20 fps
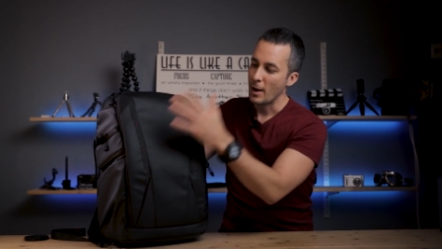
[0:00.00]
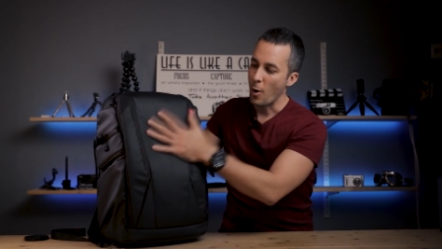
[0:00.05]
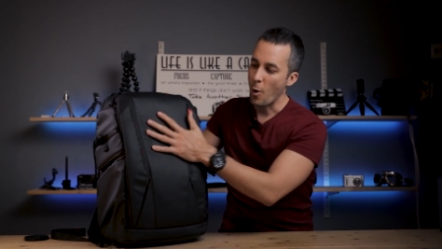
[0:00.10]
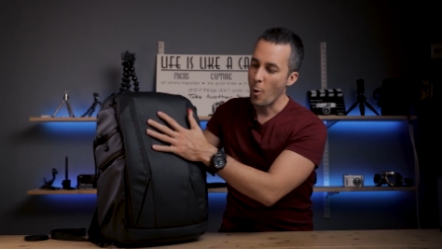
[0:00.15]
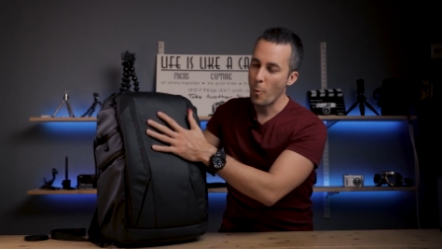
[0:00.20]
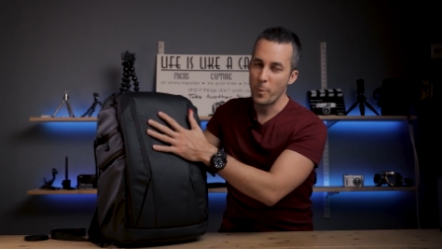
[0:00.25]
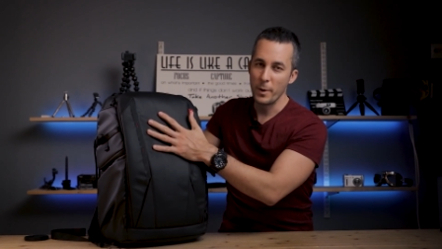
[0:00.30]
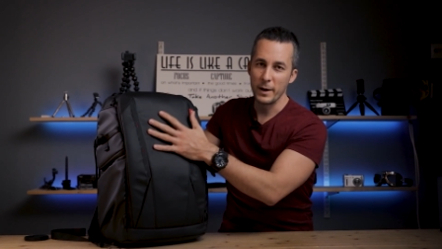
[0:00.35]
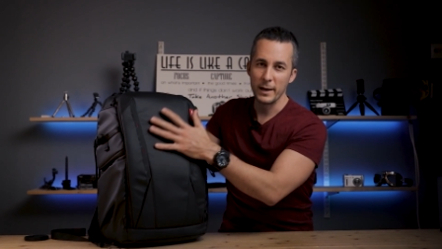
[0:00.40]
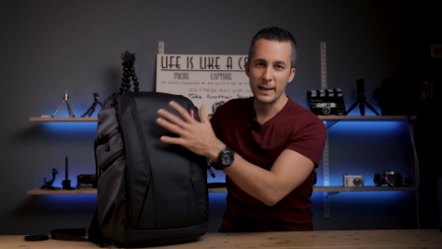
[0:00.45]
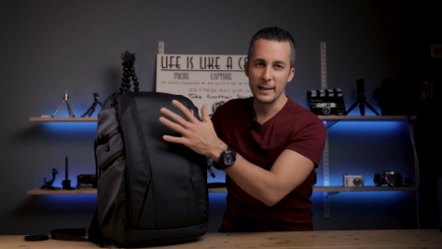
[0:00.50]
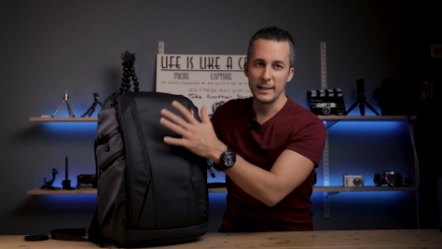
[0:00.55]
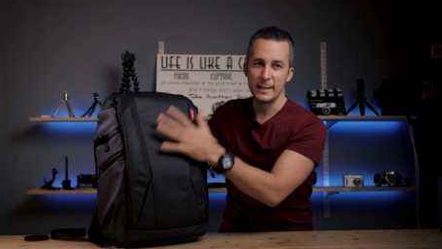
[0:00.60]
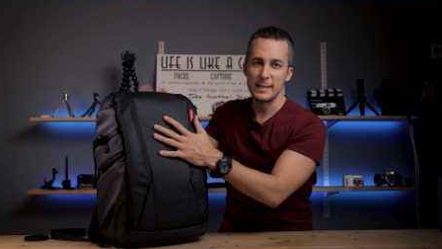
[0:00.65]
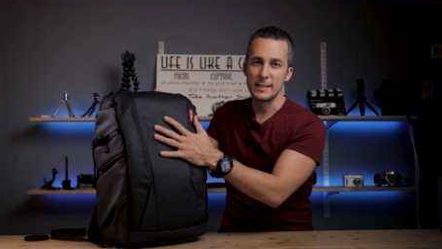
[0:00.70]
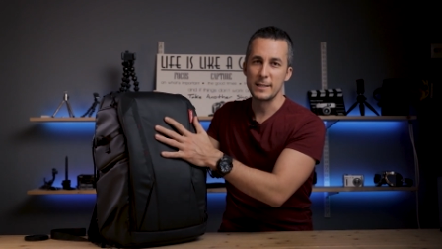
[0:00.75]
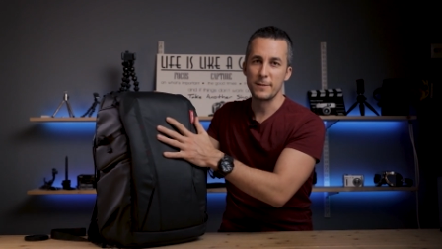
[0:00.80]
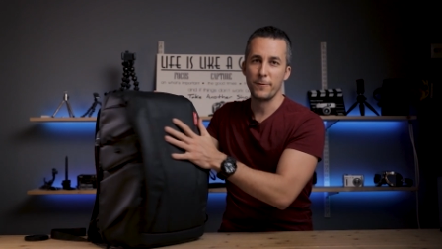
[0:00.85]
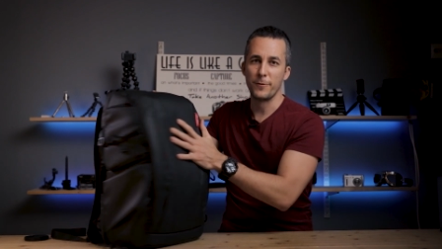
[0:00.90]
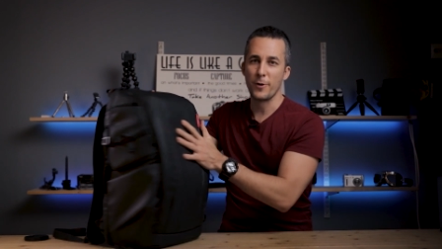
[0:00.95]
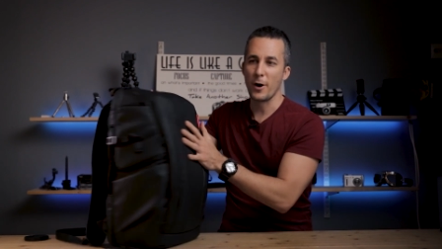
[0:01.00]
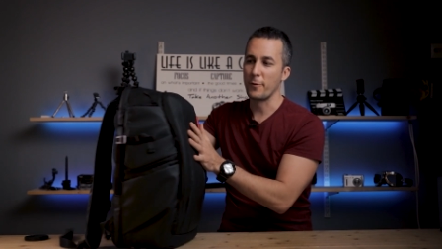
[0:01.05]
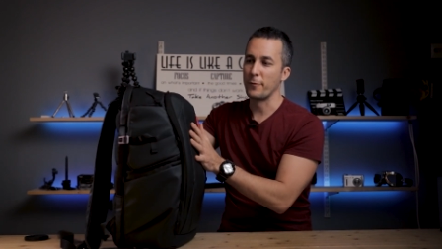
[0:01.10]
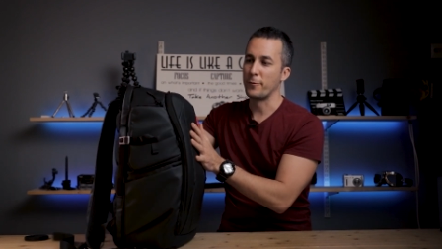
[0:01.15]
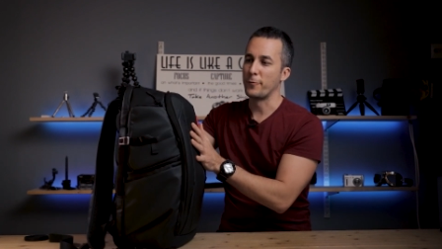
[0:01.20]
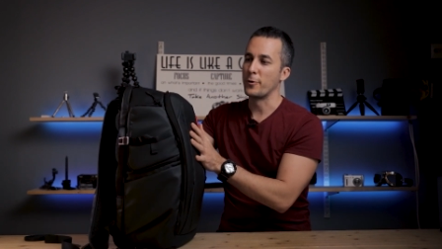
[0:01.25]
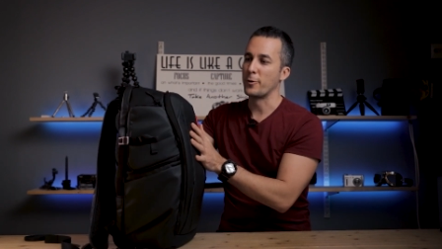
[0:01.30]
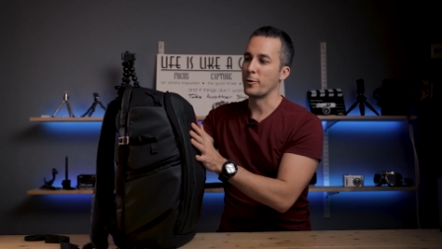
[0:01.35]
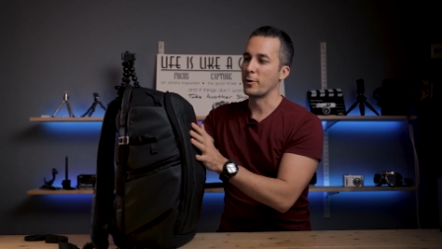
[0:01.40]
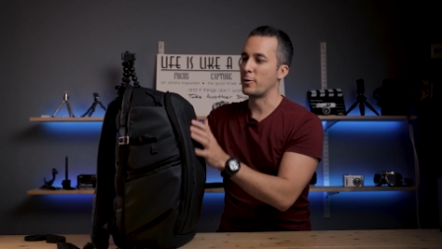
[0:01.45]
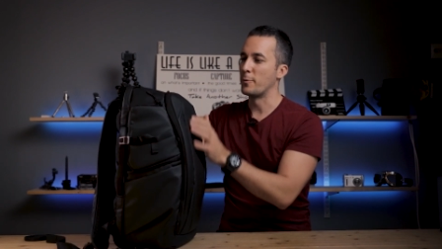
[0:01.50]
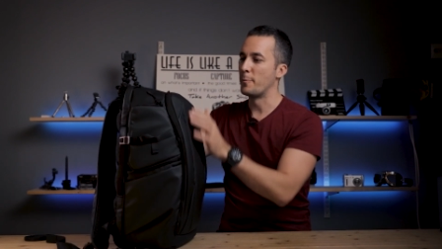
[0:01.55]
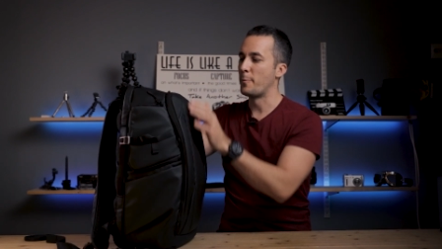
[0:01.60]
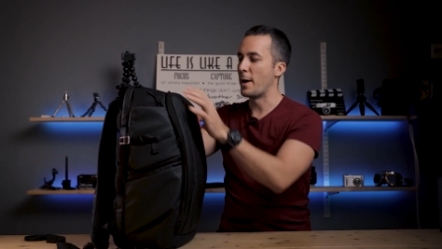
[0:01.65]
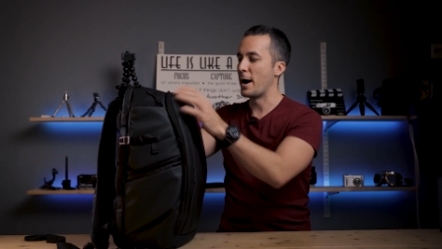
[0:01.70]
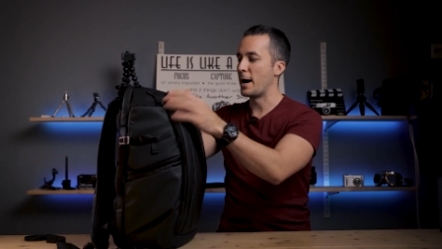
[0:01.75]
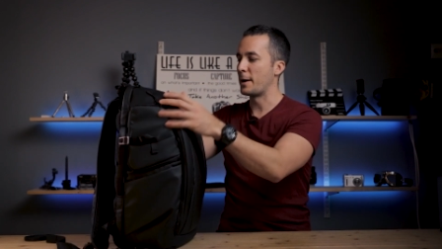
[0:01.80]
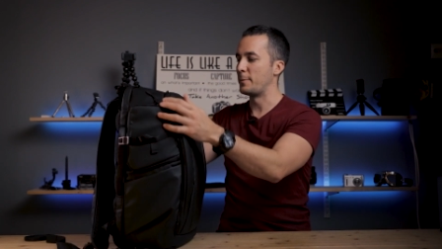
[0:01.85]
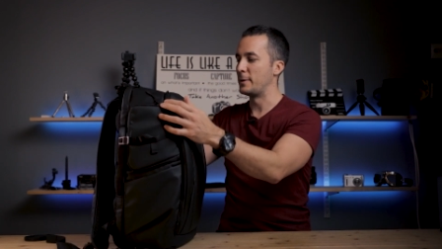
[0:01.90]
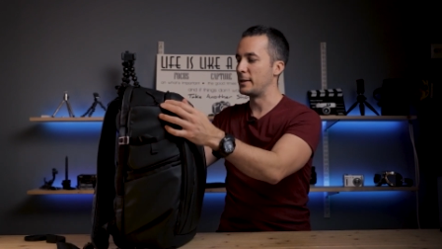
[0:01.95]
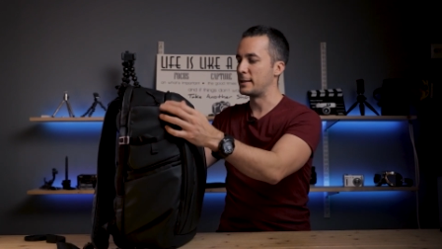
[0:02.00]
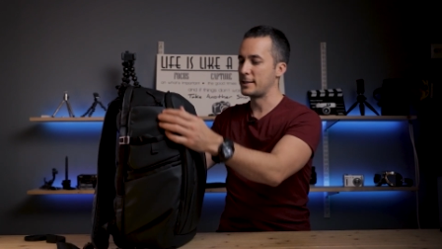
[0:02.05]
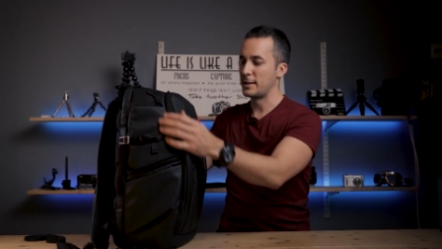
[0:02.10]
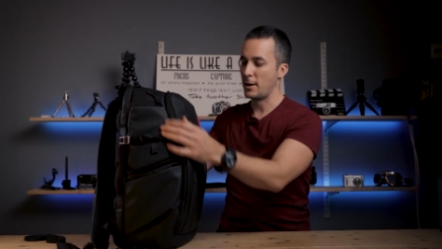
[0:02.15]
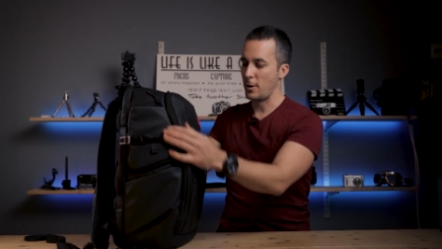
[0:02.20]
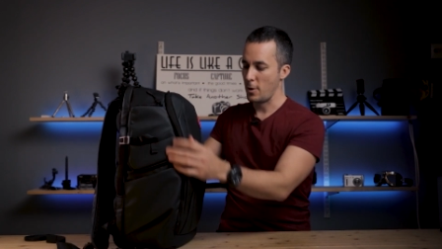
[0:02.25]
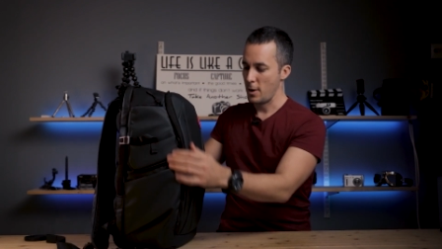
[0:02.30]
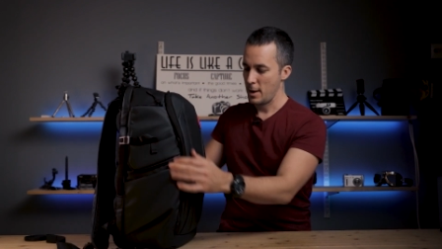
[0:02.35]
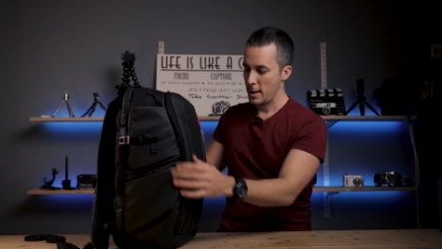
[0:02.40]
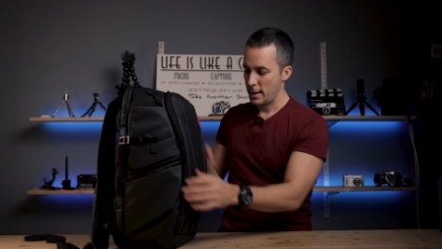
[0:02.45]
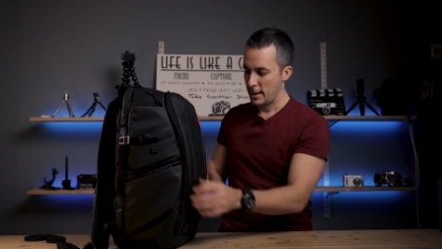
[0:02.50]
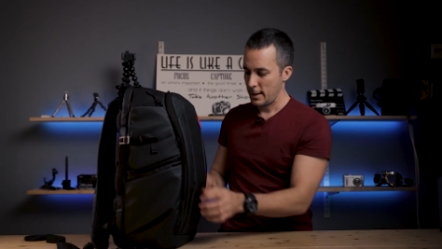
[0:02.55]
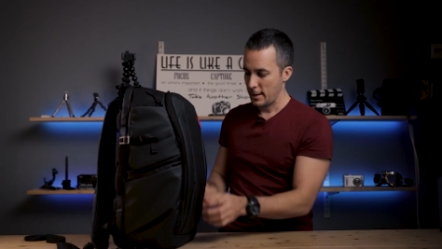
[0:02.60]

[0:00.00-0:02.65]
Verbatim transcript: opening this front compartment so